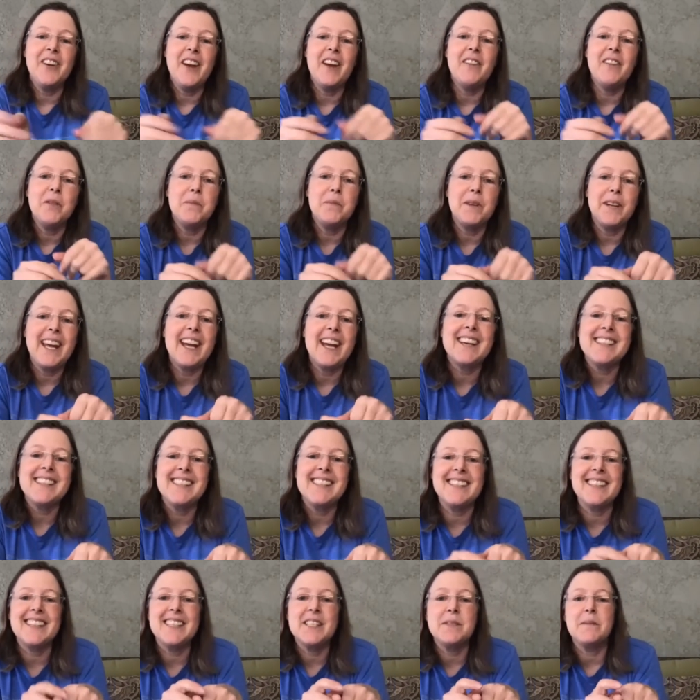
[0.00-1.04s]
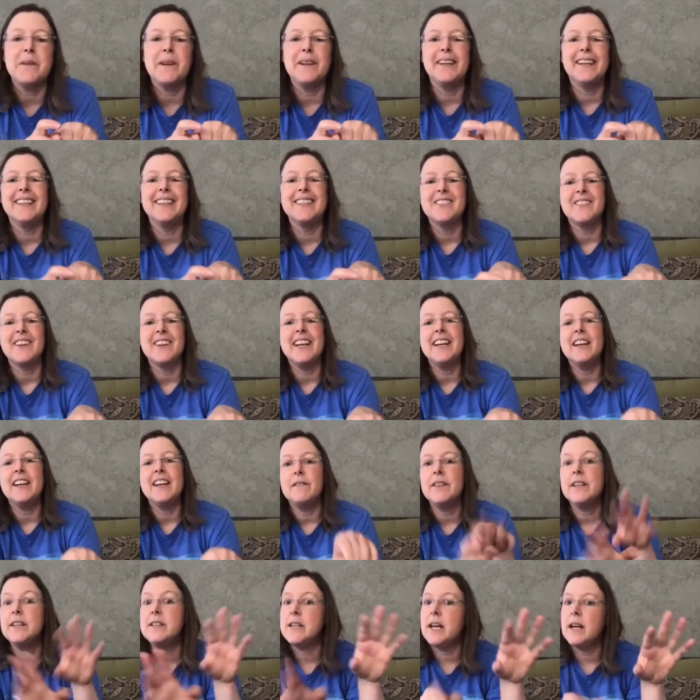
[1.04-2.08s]
Everybody has this experience, right,
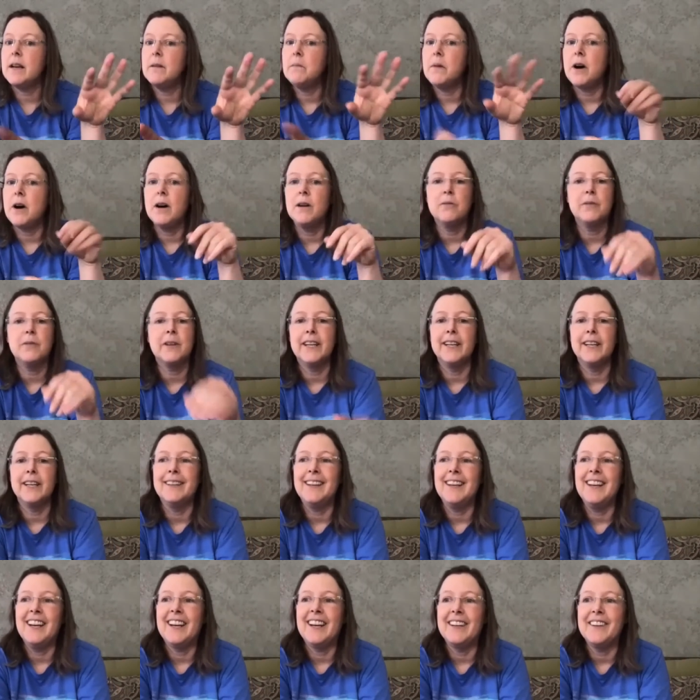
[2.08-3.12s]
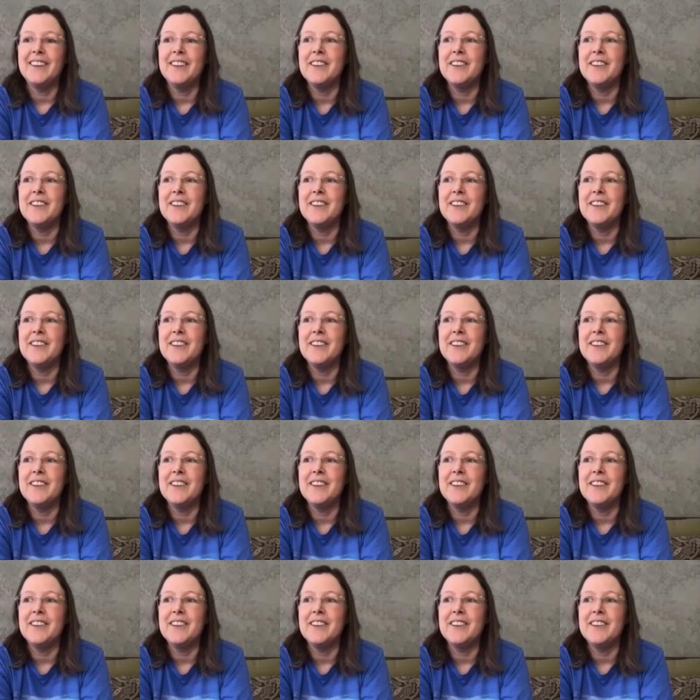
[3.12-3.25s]
of the Dead Mall where, yeah,